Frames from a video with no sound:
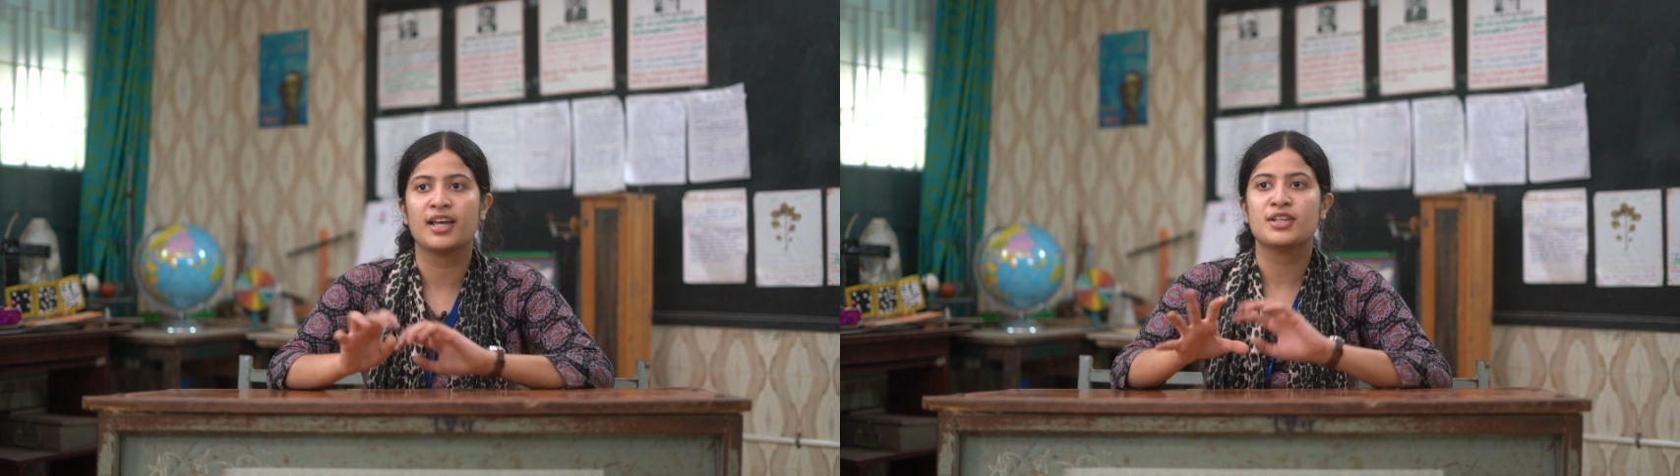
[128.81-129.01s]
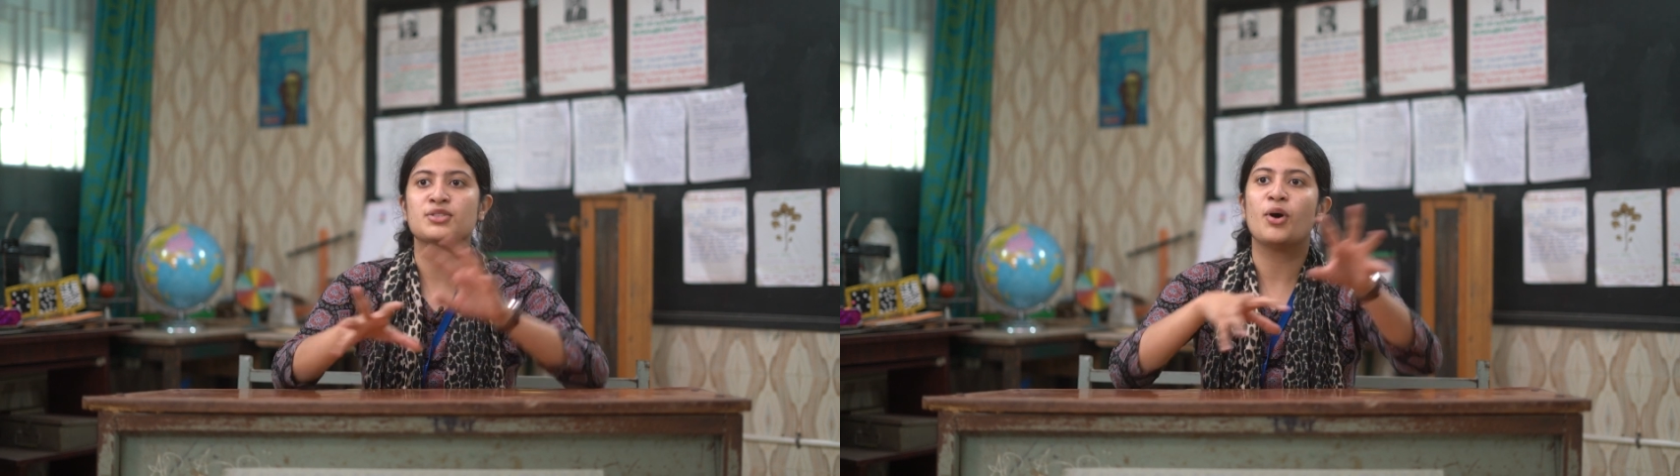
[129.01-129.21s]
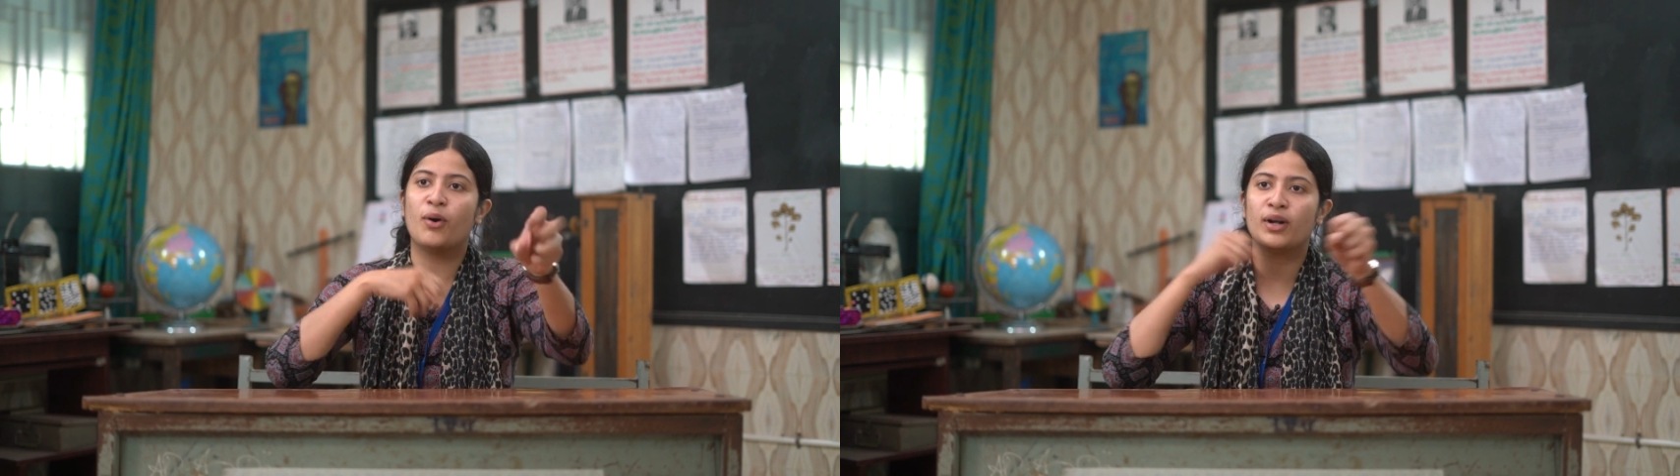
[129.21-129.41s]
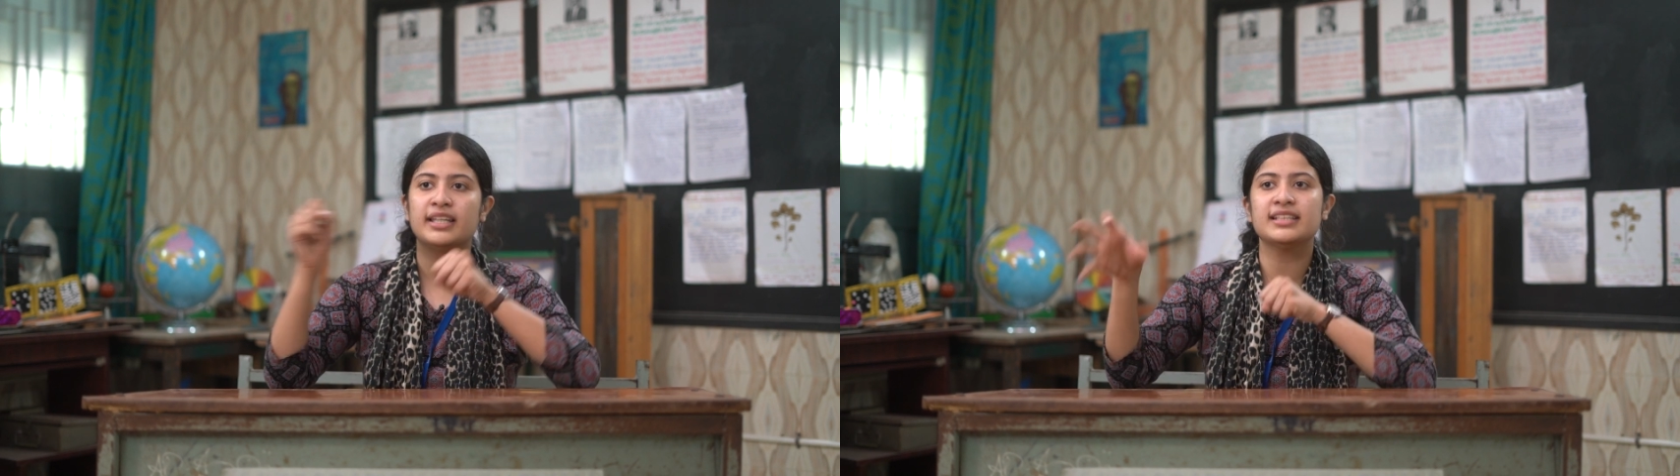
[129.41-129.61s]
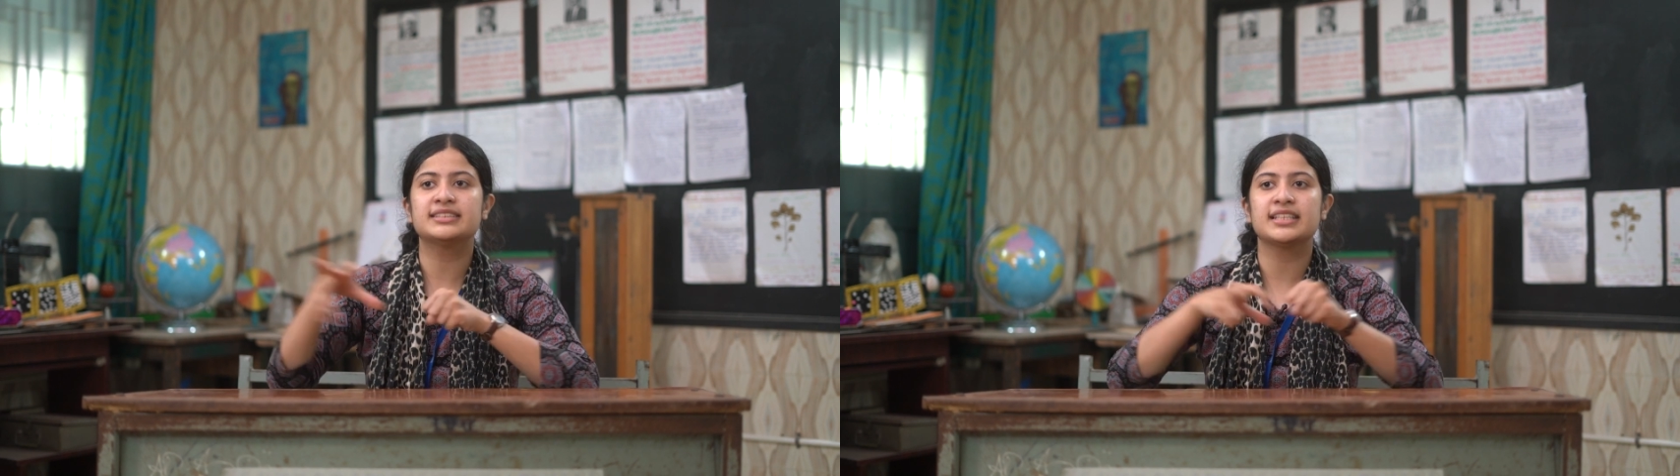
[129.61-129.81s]
So all
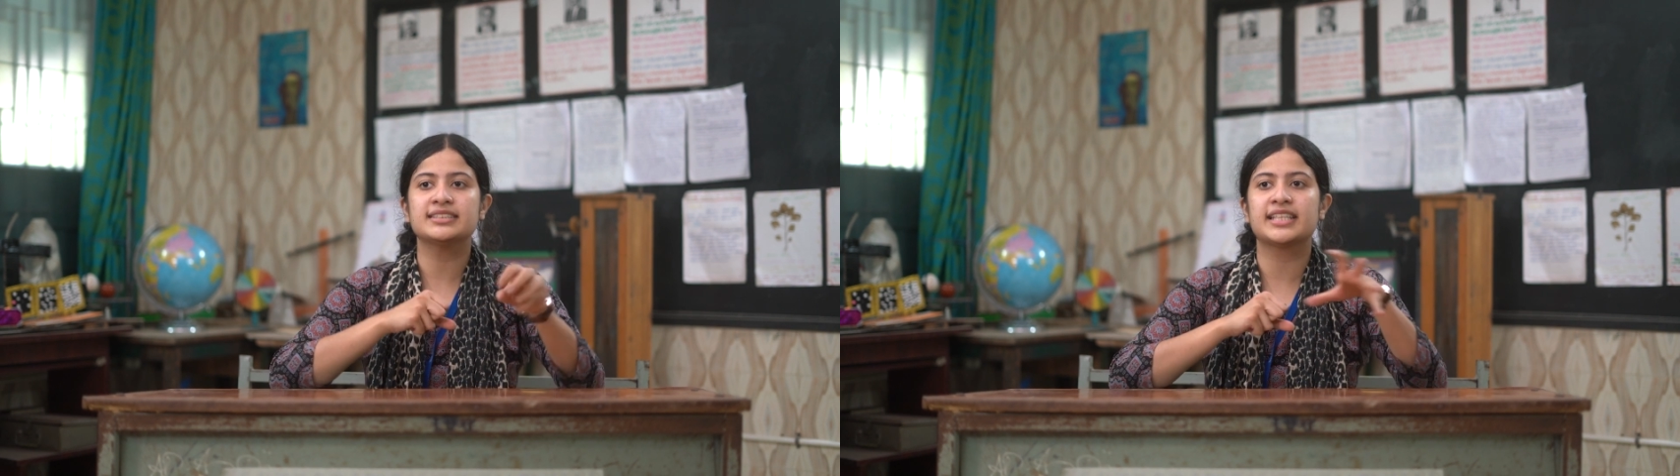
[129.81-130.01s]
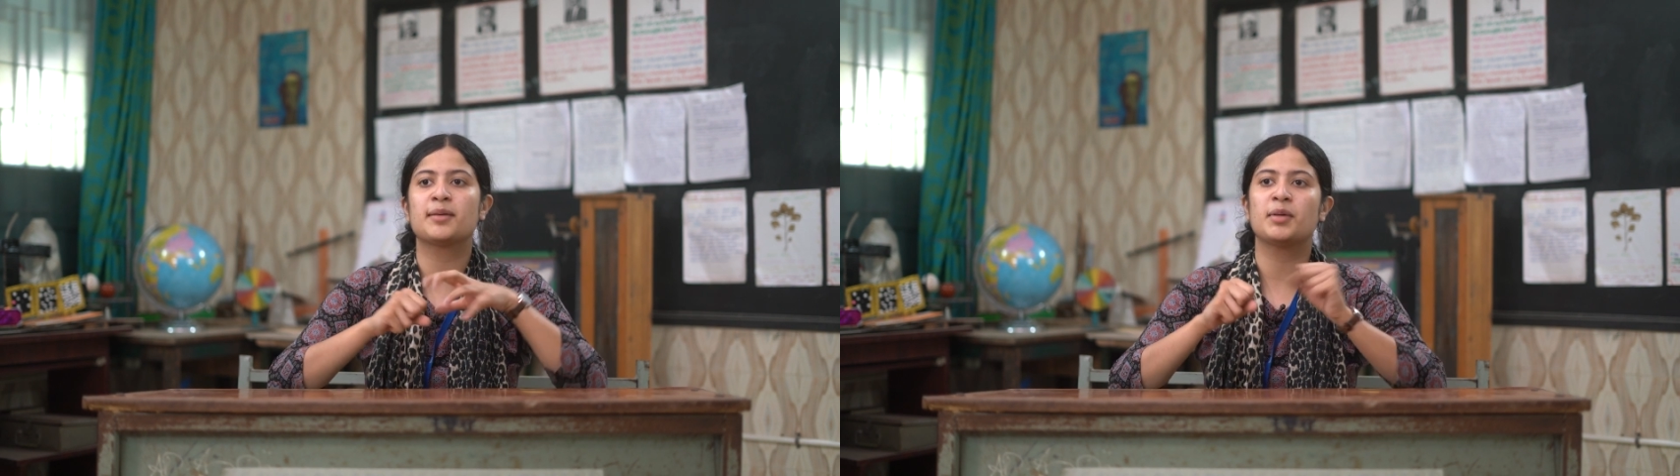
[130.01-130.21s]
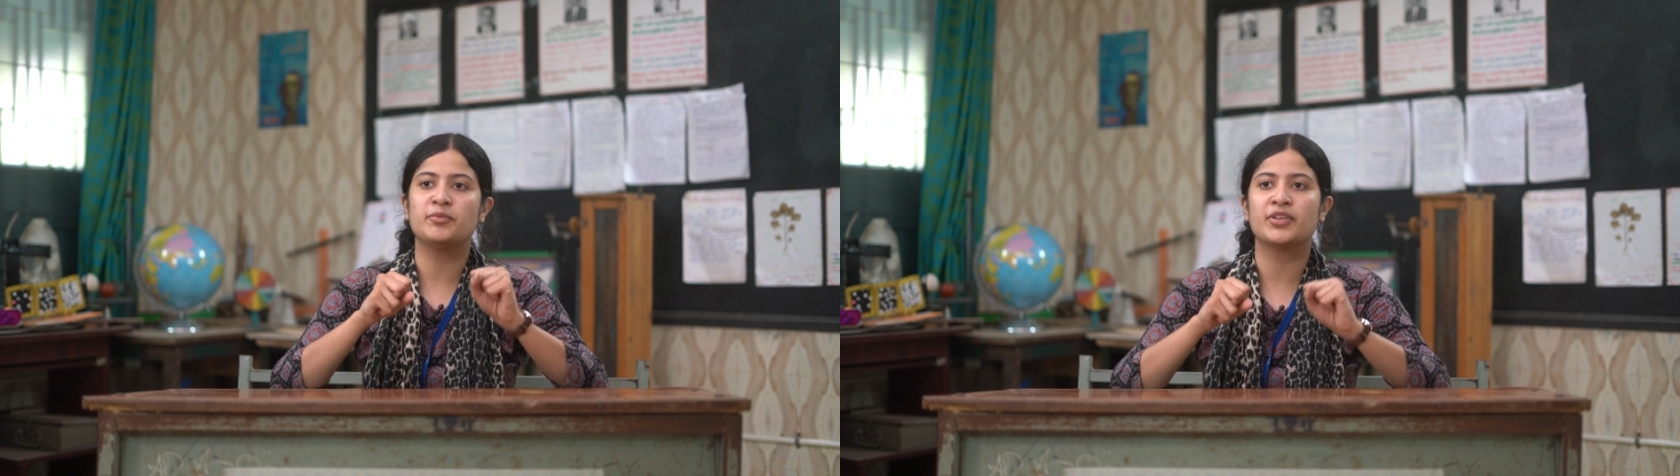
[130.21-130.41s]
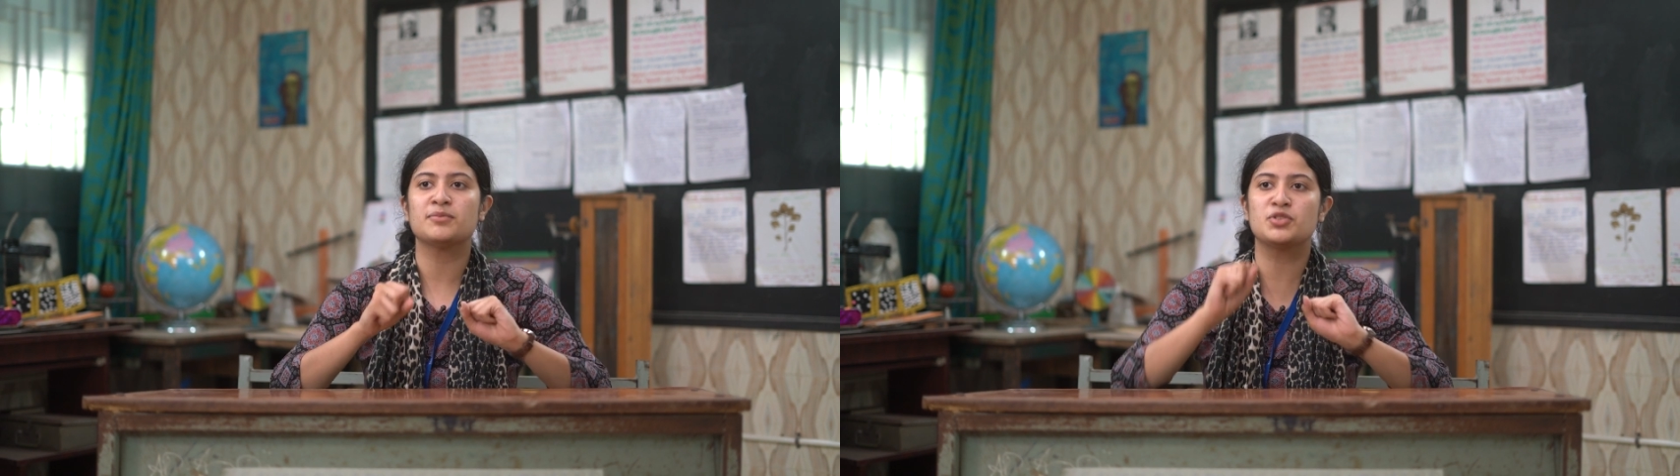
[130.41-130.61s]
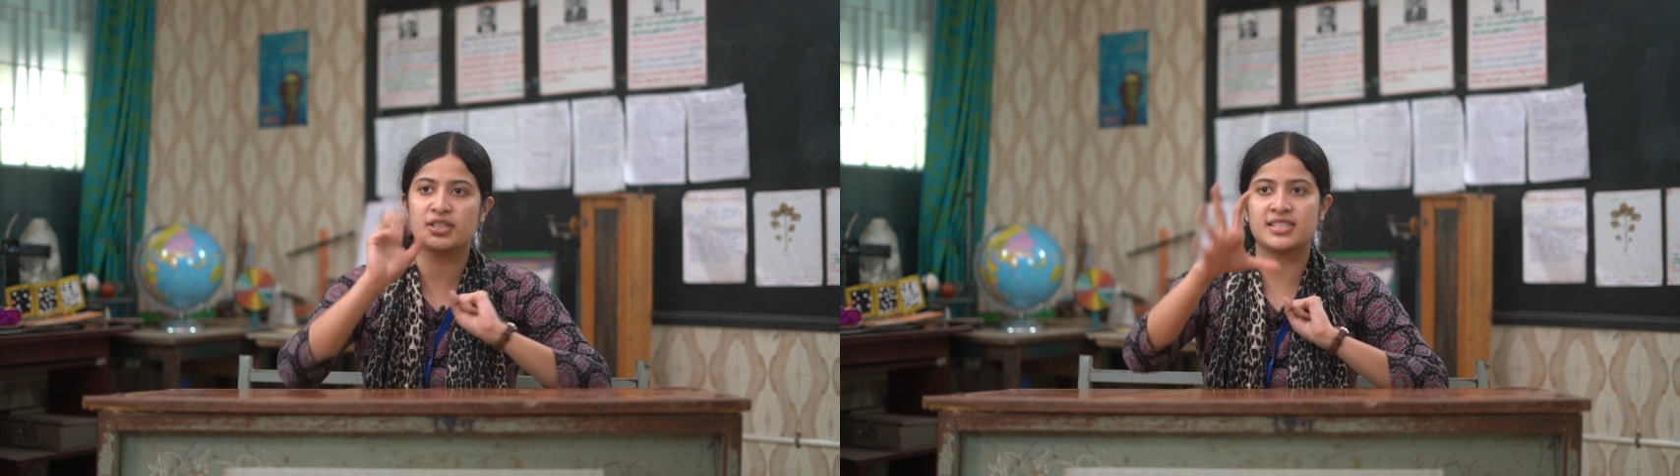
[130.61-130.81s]
these things came up
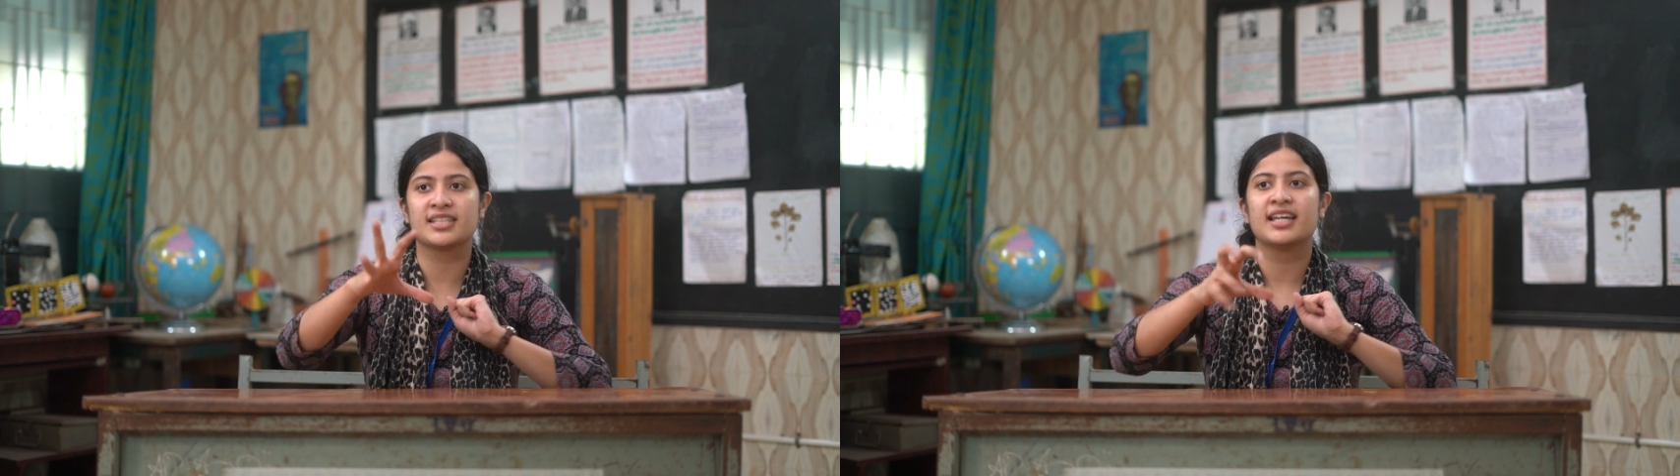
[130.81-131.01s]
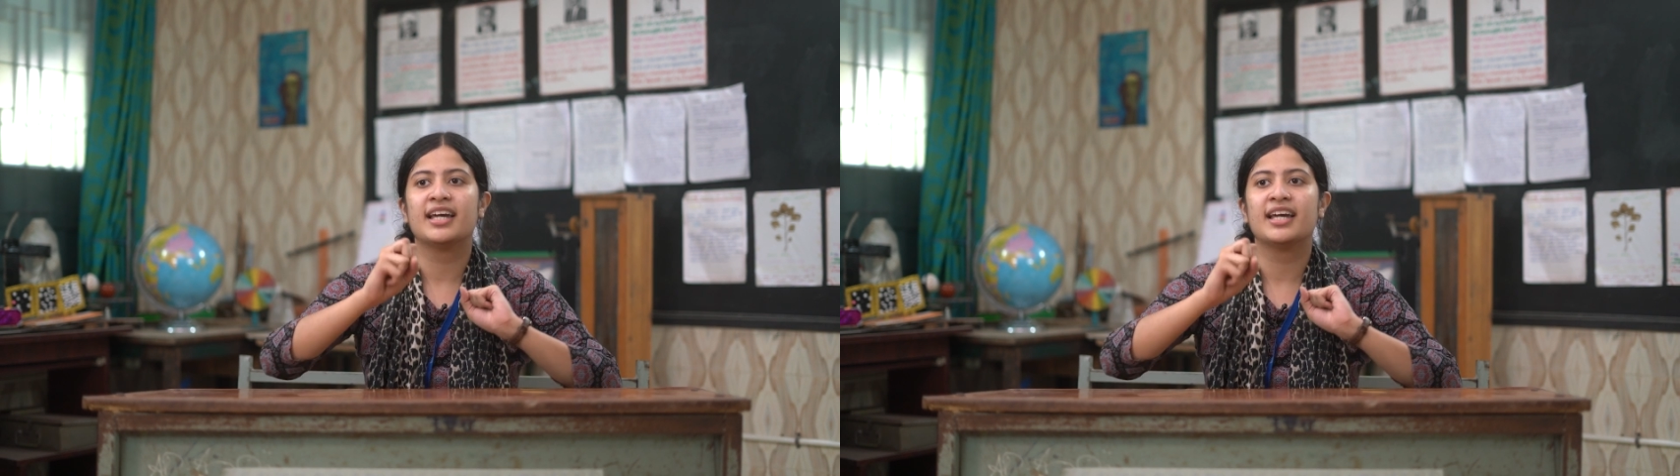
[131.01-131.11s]
from just